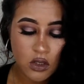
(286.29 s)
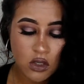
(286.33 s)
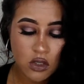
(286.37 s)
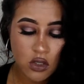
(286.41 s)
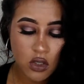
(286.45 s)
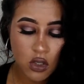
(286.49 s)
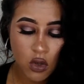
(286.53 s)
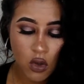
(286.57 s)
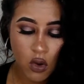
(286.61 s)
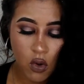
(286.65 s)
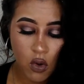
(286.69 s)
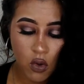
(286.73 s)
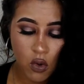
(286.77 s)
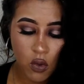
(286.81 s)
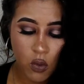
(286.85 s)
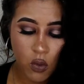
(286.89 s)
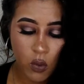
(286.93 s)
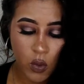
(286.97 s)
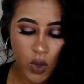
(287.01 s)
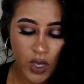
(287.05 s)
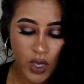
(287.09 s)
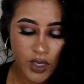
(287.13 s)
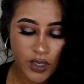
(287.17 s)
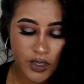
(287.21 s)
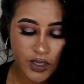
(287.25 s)
So
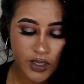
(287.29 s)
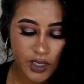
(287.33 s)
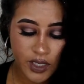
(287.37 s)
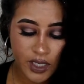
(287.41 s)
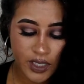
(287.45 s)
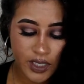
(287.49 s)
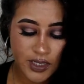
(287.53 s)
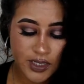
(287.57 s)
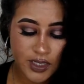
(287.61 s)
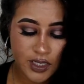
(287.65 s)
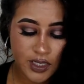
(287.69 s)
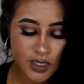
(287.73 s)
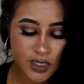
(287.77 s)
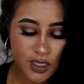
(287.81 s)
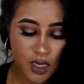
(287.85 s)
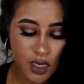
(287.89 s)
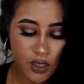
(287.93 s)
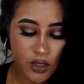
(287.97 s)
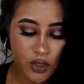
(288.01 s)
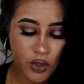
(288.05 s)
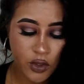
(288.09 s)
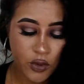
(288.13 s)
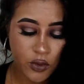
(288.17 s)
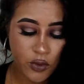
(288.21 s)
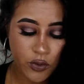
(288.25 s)
one that I did
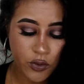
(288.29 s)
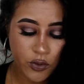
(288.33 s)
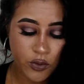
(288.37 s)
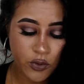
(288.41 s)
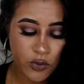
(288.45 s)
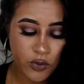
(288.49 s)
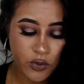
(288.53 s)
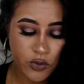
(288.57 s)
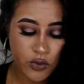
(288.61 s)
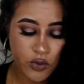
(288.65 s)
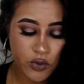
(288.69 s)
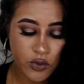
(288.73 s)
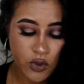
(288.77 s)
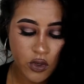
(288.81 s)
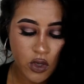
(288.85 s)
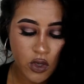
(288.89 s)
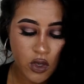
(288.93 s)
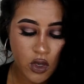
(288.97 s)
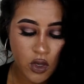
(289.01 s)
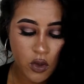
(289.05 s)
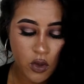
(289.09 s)
not use,